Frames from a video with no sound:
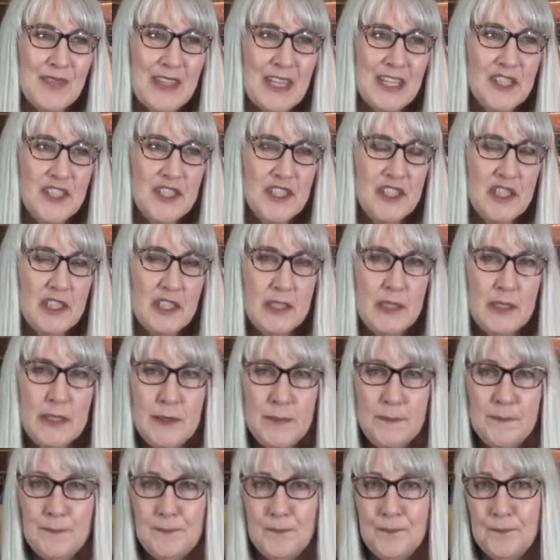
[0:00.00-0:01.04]
she
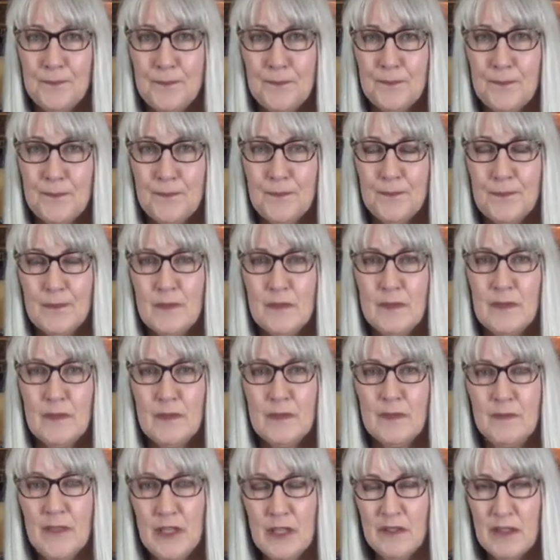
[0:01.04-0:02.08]

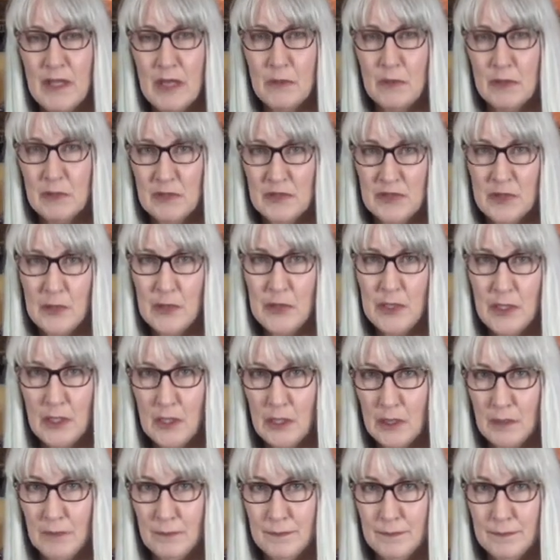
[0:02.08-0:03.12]
found out what was going
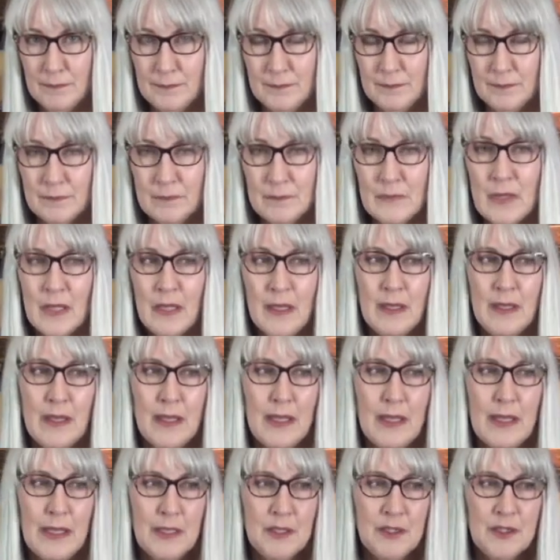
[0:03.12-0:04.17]
on,
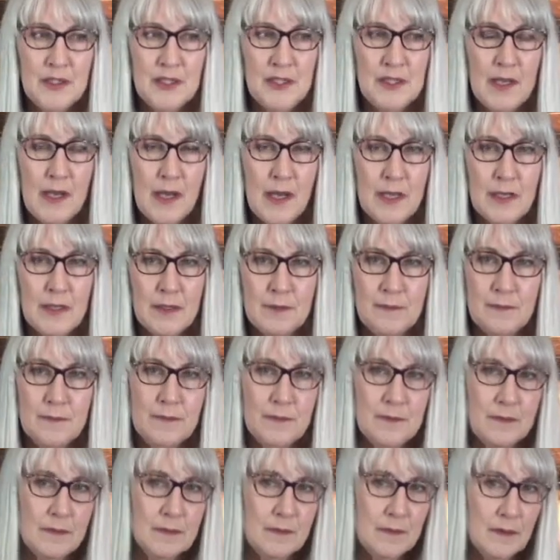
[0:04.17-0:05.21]
and she kind of
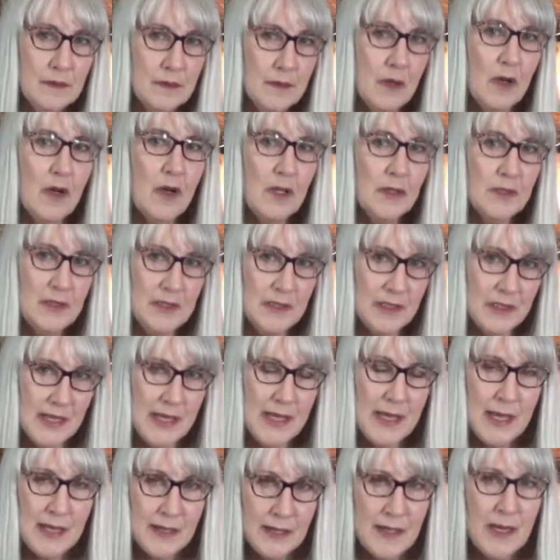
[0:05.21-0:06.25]
called in the
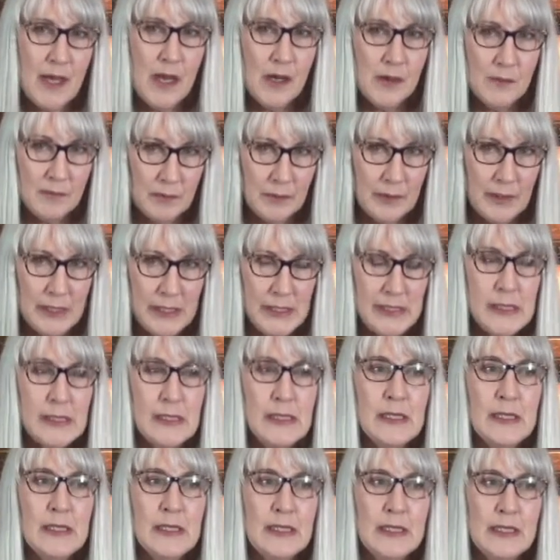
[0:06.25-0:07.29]
cavalry
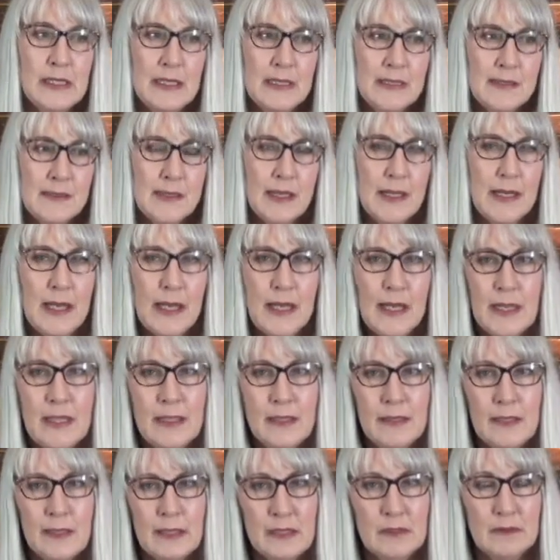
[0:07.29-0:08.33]
and said, hey,
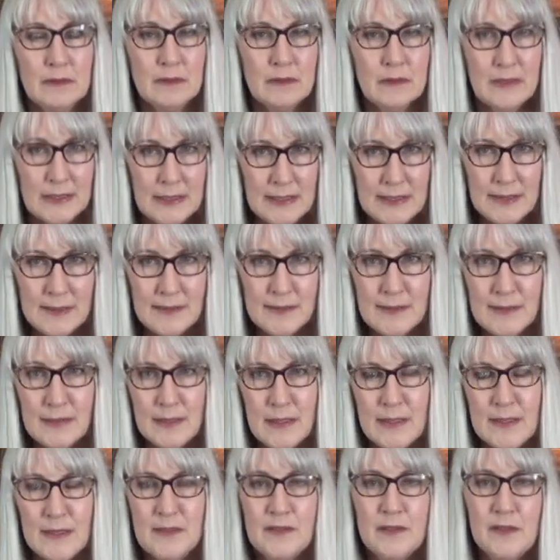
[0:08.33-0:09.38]
Lee's in
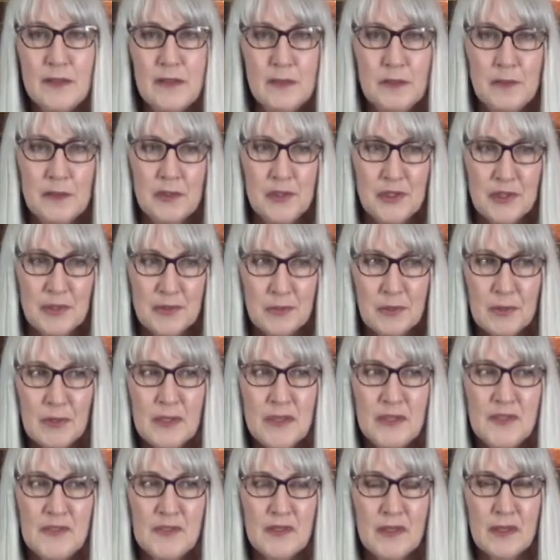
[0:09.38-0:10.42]
ICU, she's
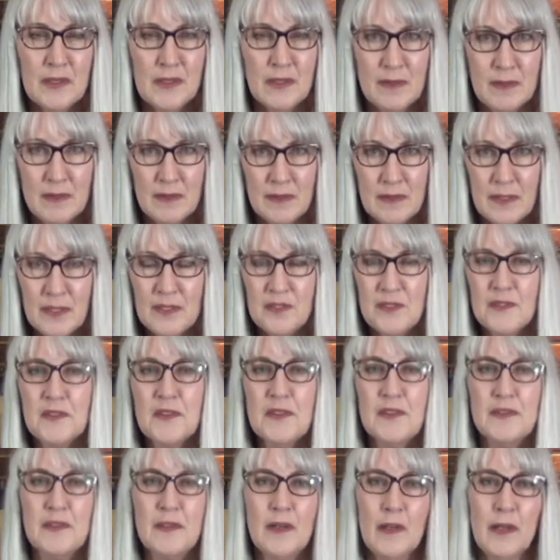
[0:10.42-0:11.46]
really sick, they think she's
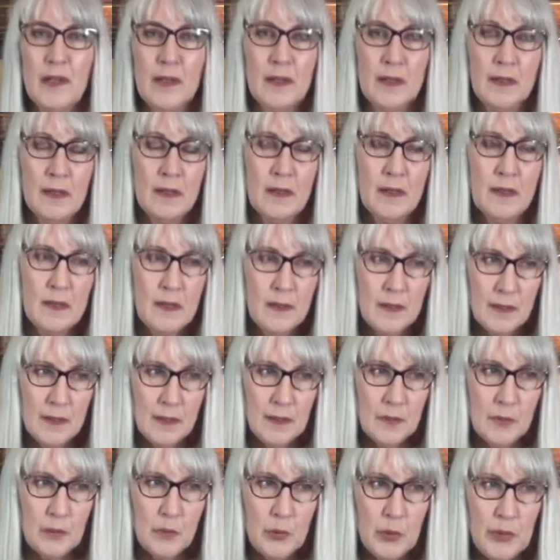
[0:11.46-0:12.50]
going to die,
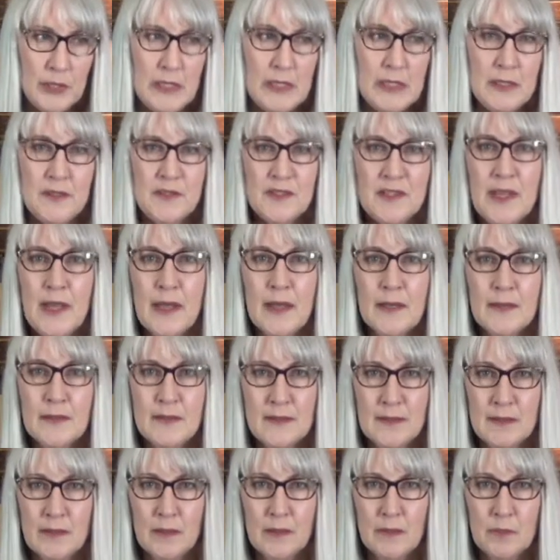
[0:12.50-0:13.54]
we need to get
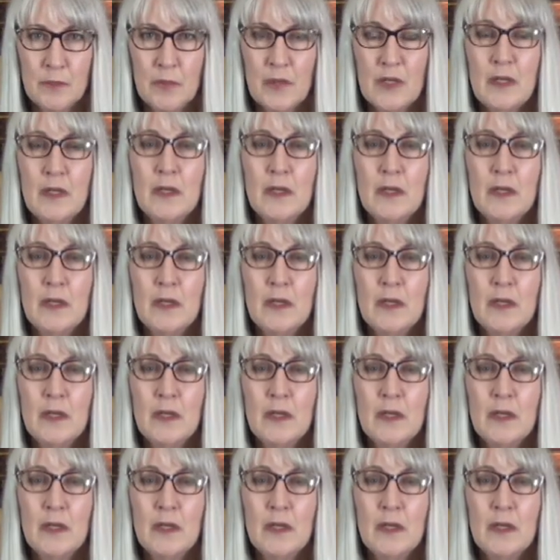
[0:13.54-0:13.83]
some